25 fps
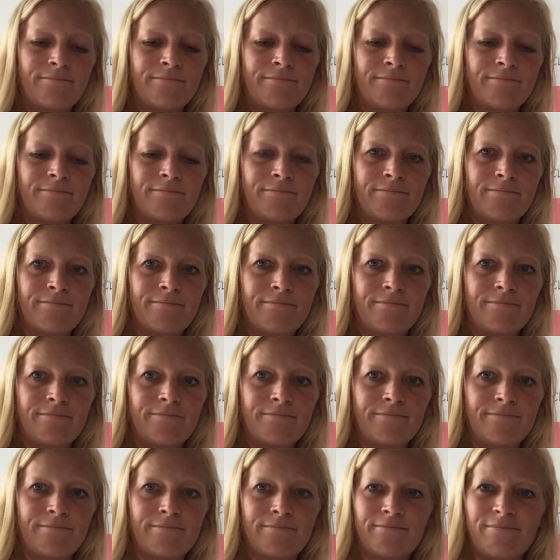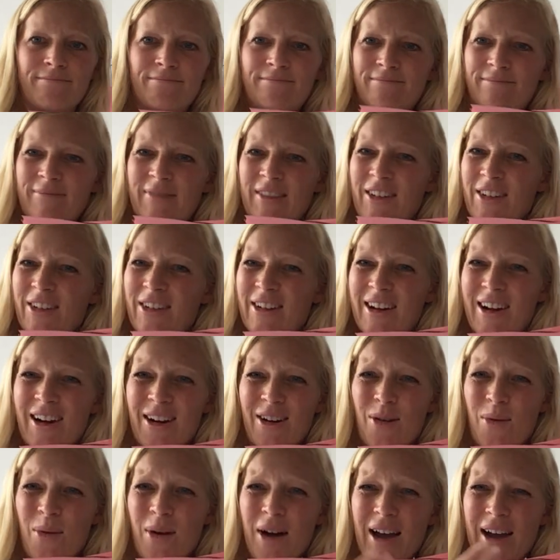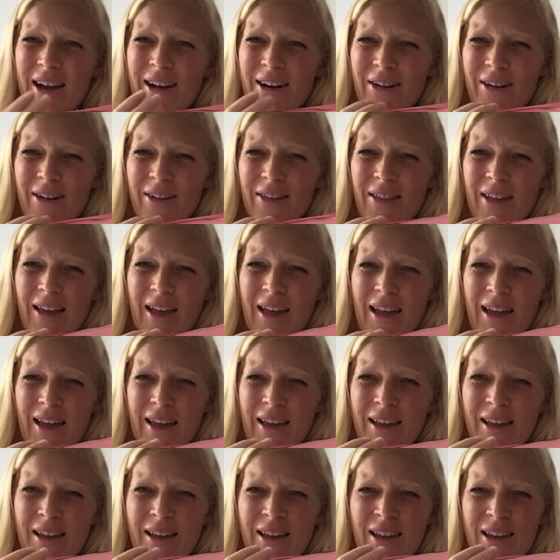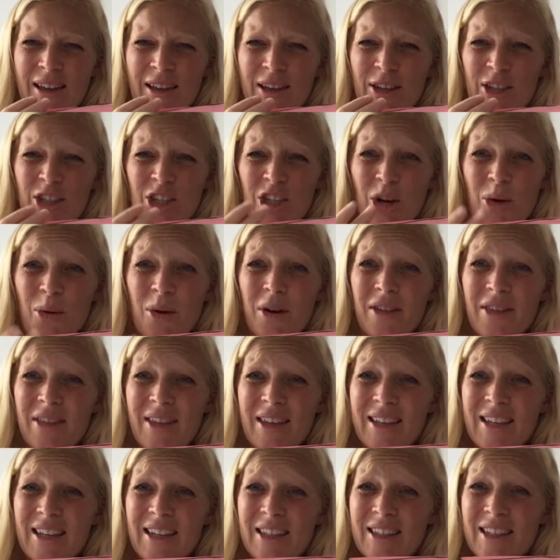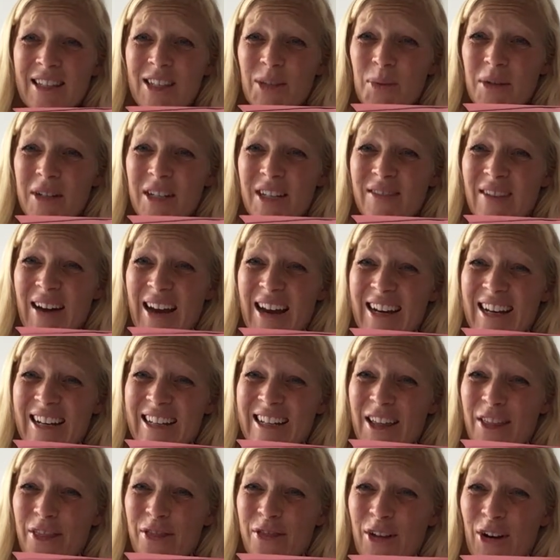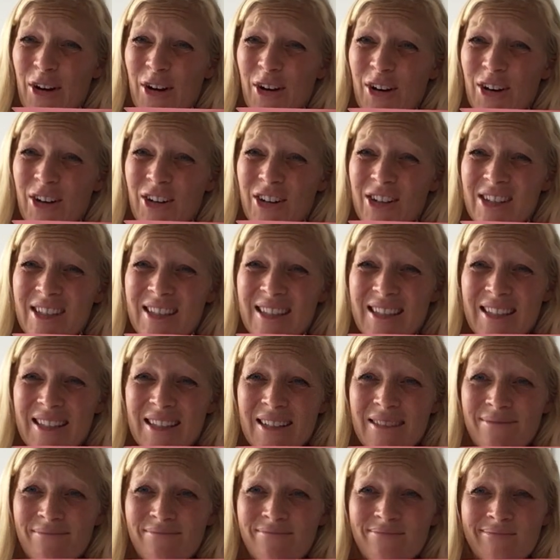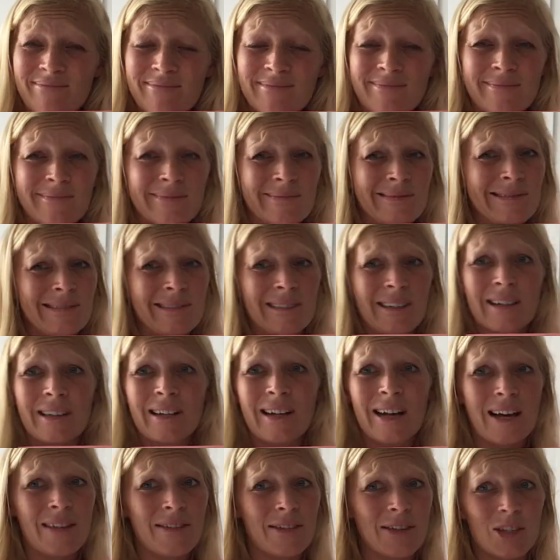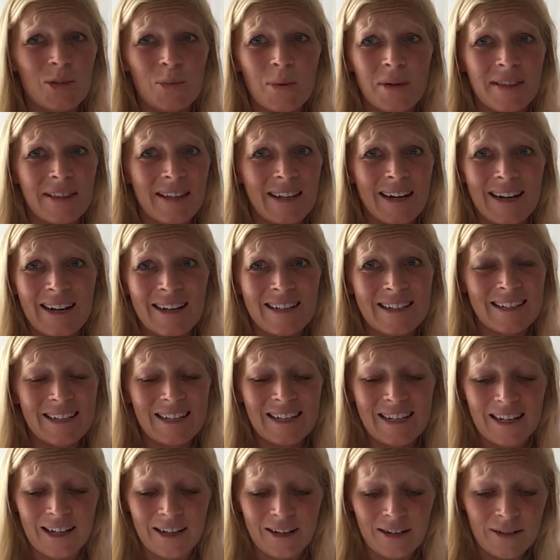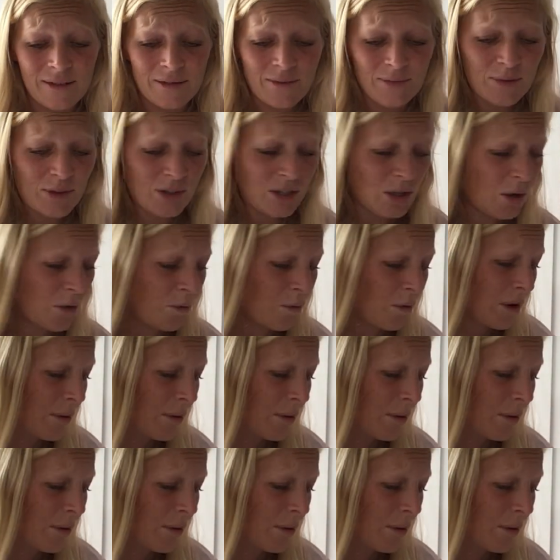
Hmm. they're not quite, are they? So are the, is this one divided into thirds? Not this one that I did. So if